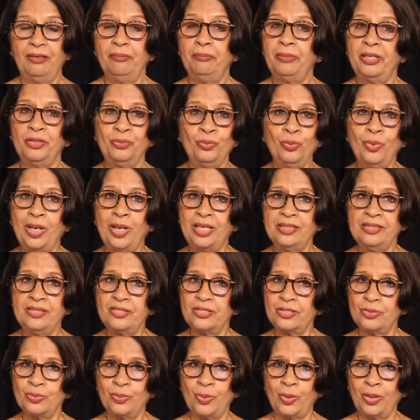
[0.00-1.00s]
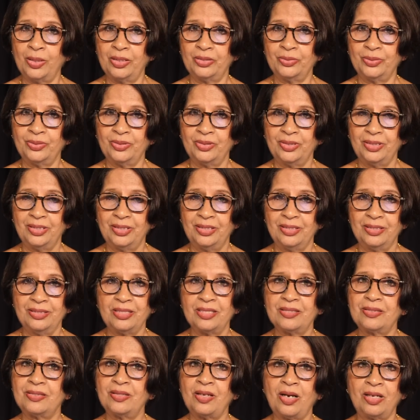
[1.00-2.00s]
but one swallow
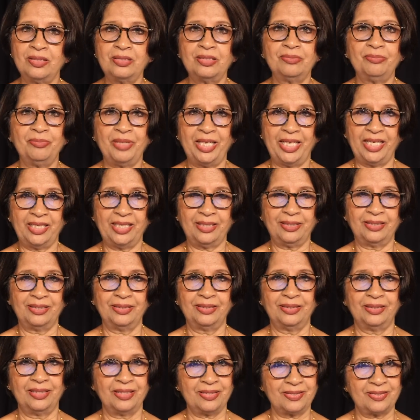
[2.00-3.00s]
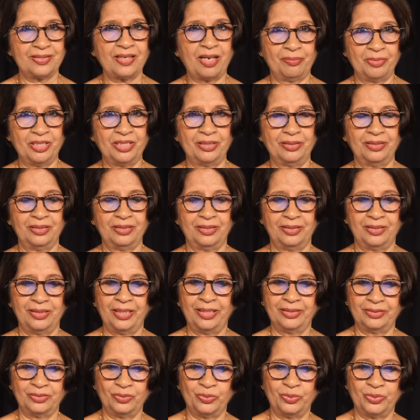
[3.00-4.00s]
does not make a summer,"
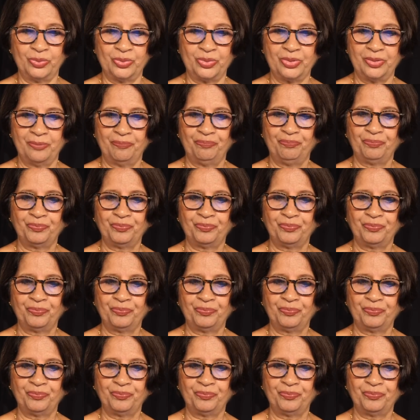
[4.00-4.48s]
unquote.